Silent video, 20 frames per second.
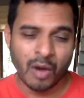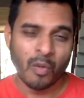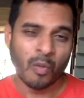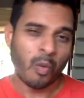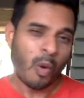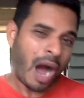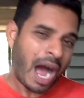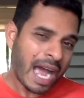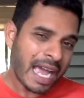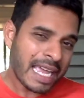
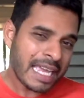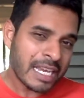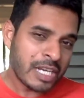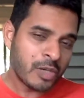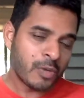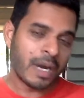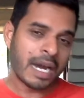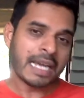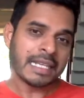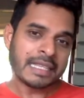Why
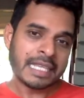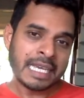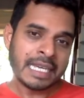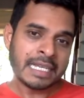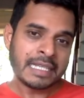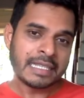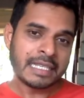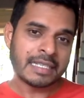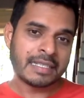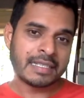do I
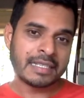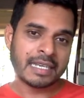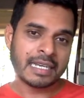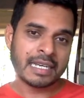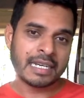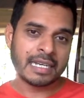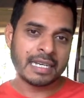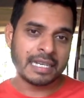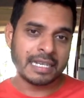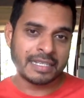think this
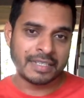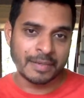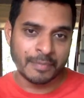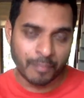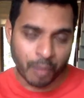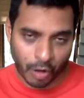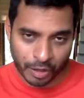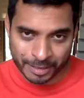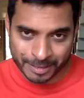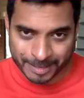year is
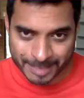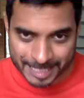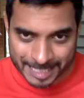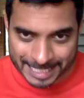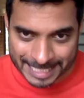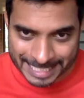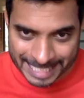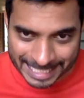important?